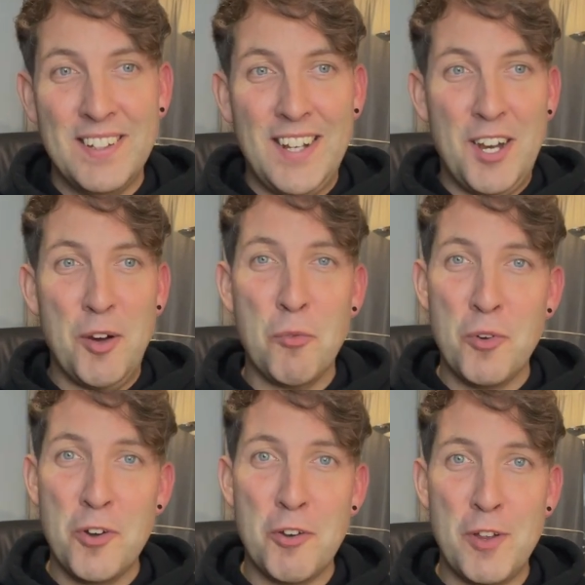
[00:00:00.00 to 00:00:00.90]
I
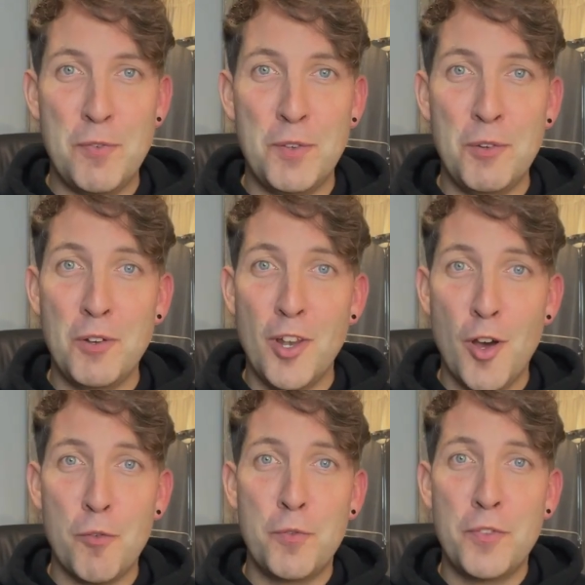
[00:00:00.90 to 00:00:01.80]
wonder if you
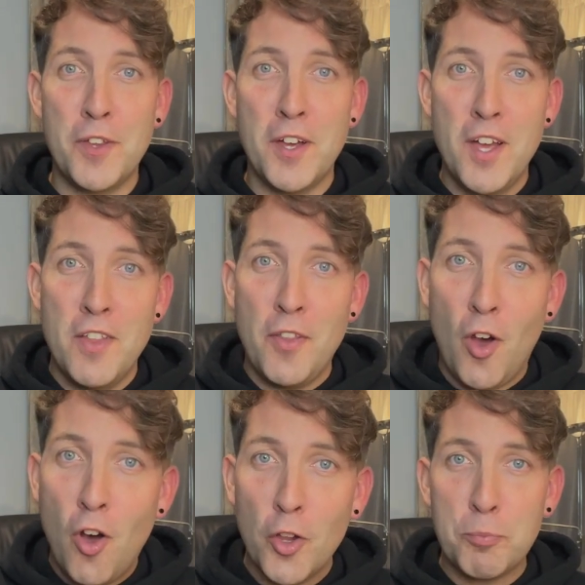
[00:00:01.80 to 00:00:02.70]
love the
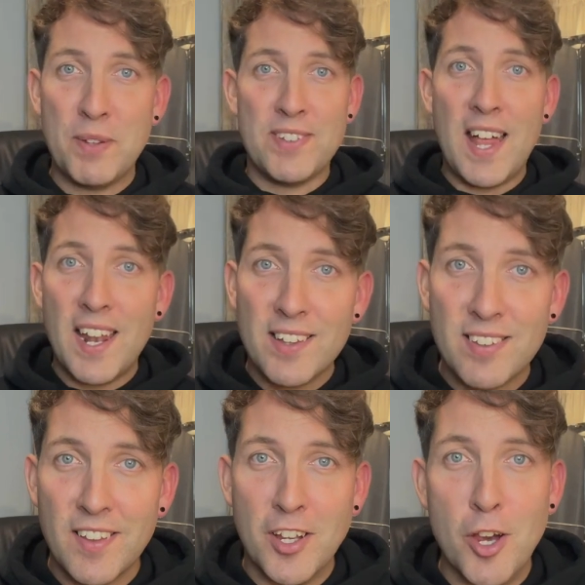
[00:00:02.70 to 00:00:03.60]

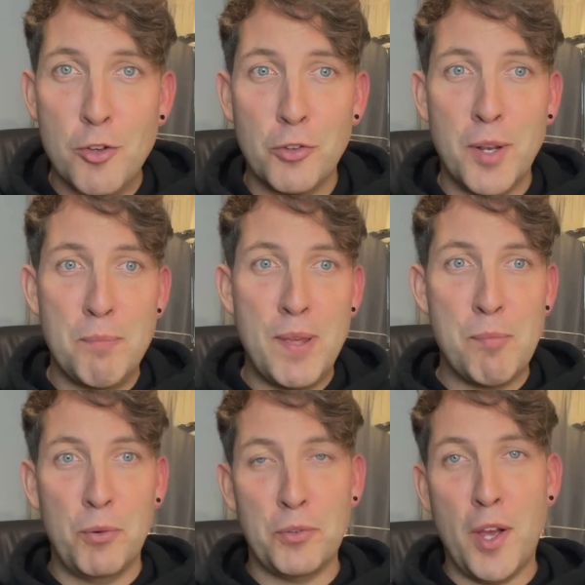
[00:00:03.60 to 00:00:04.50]
hospitality that goes on in
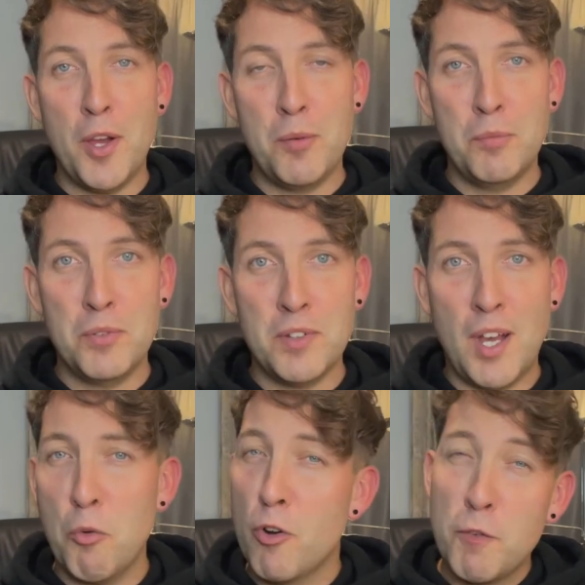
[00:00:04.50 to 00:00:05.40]
people's homes.
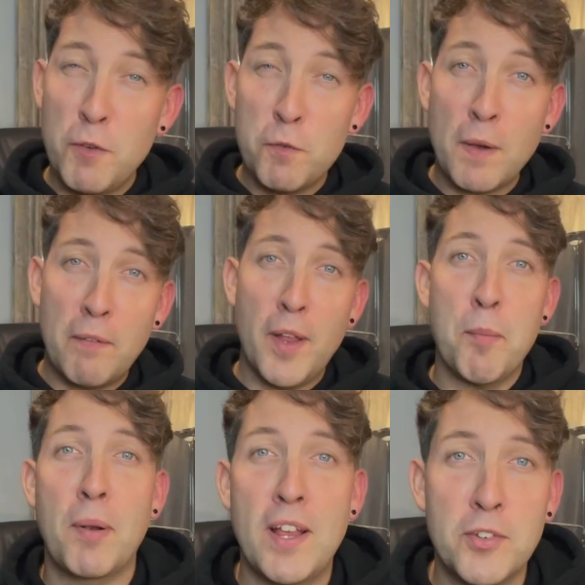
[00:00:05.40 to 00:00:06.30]
I wonder if you found it a
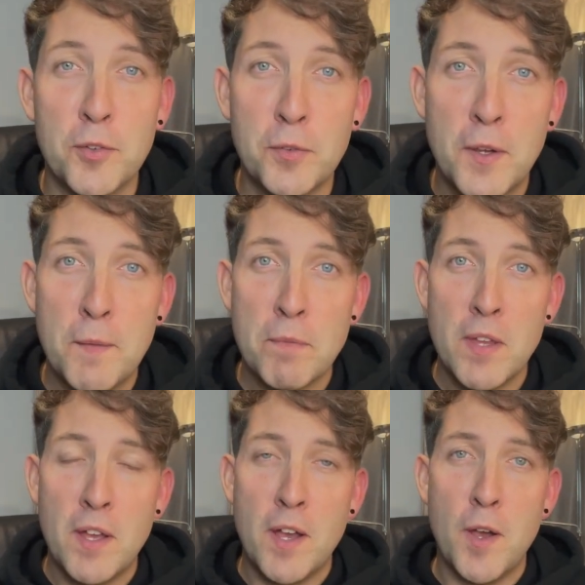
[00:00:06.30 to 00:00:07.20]
place of
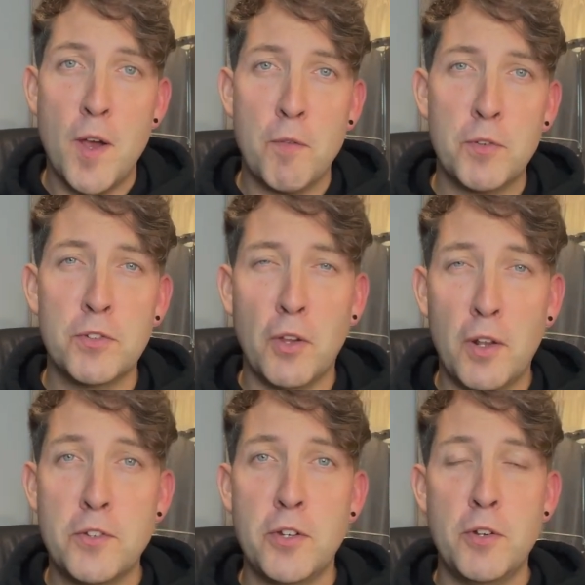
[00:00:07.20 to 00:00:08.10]

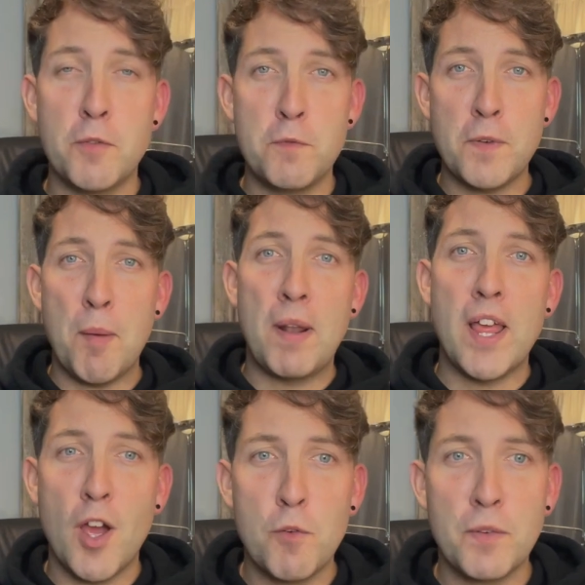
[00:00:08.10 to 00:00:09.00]
solitude and
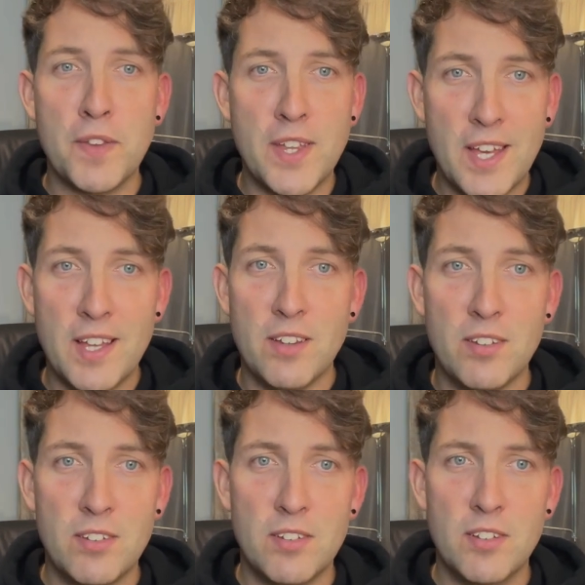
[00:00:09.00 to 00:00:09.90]
family over the
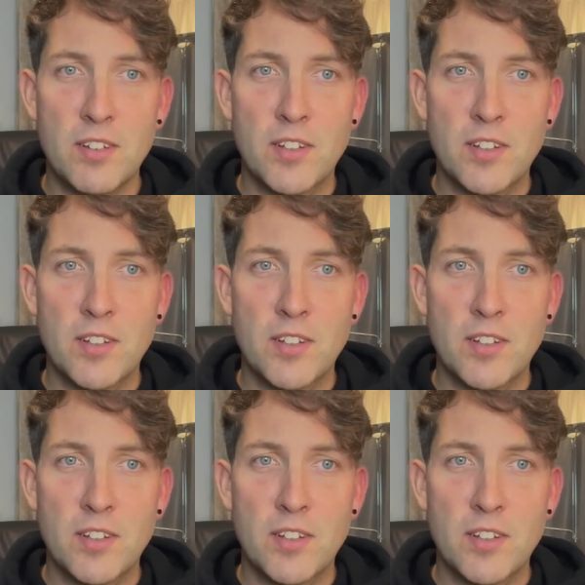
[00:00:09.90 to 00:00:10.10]
years.